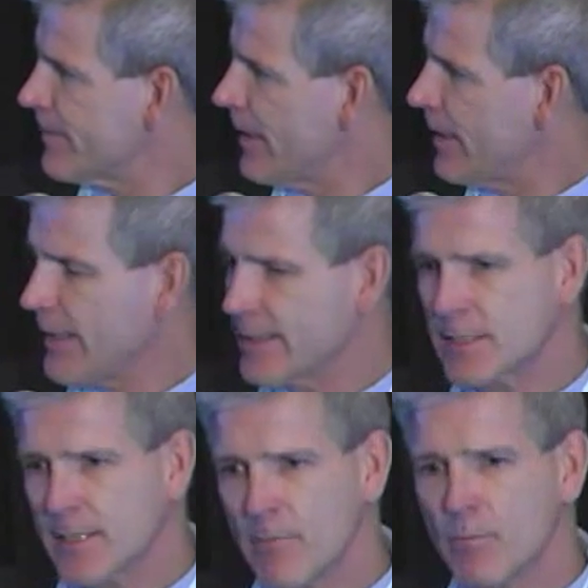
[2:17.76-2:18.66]

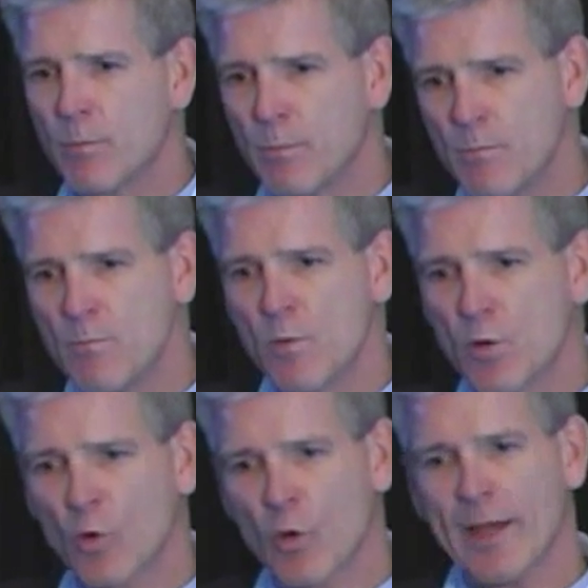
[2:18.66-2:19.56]
it's going to
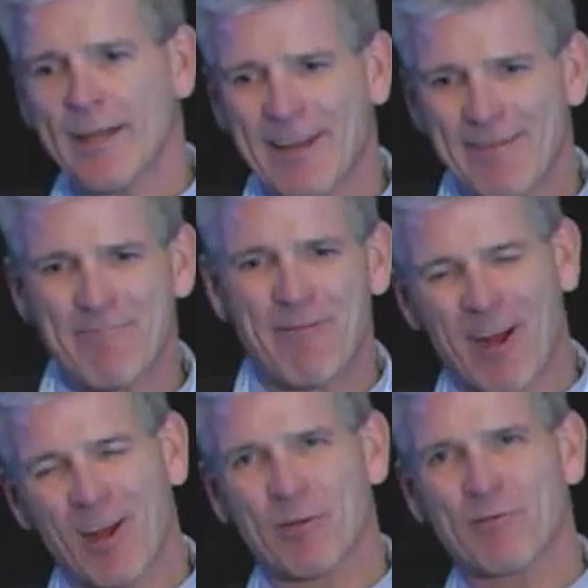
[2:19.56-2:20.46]
create an
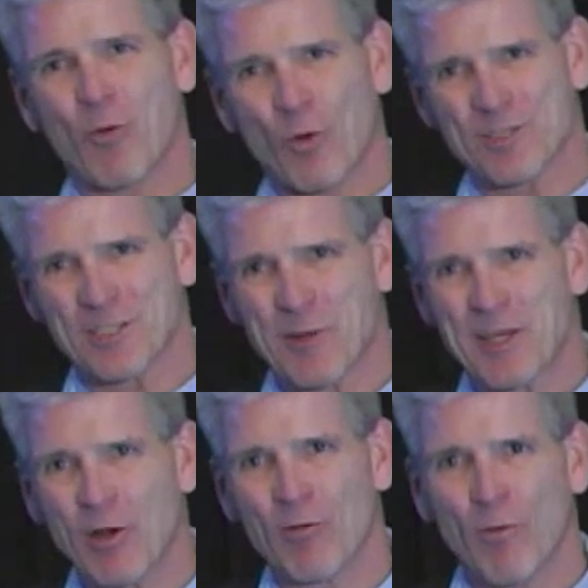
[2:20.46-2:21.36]
environment for us as we
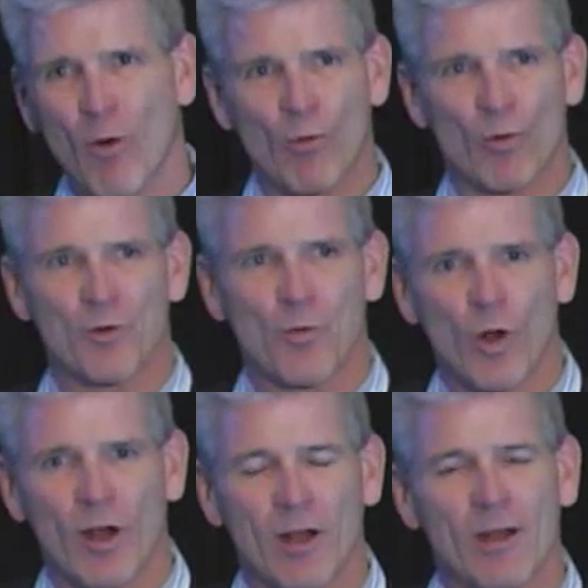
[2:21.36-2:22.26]
go forward
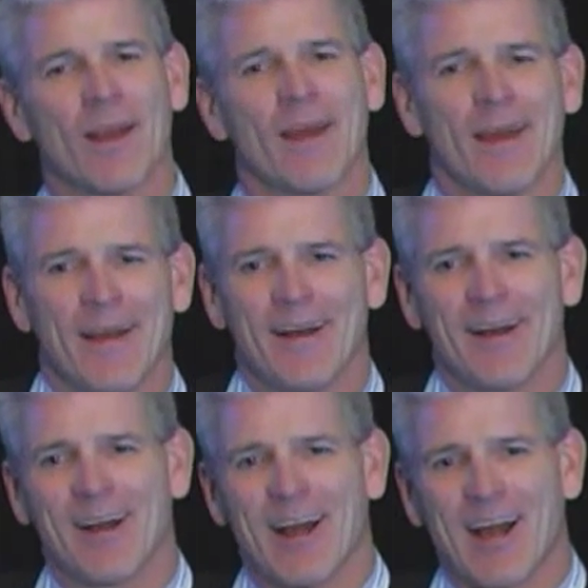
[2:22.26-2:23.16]
where,
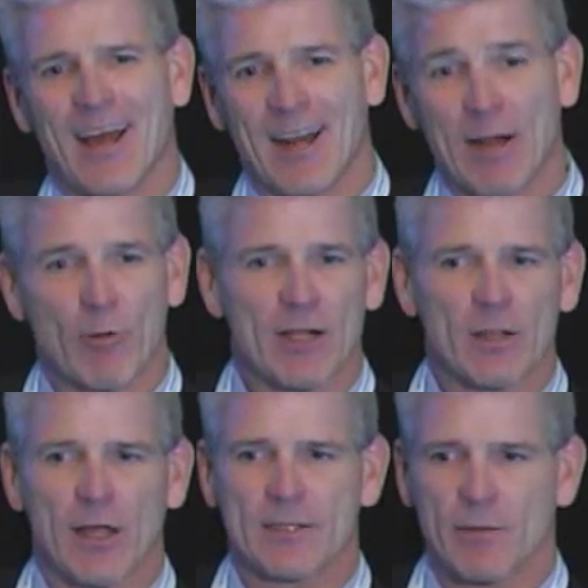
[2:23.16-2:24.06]
and I
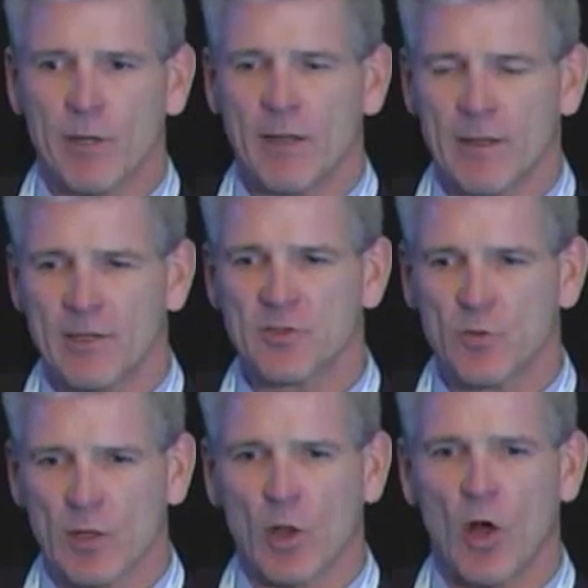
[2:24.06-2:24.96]
recollect, I've been in the
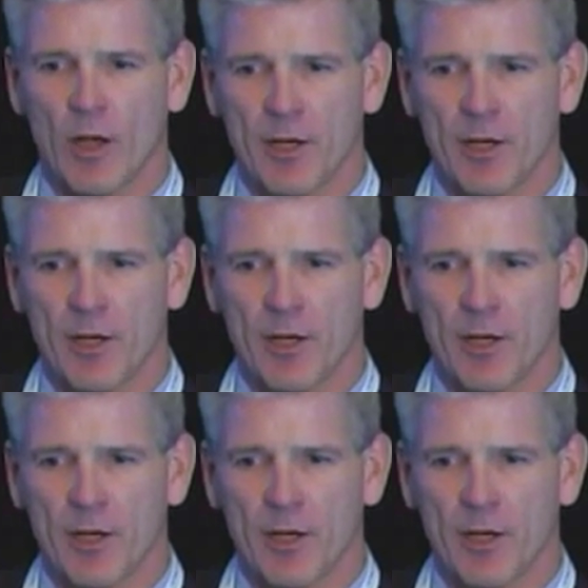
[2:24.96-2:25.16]
industry long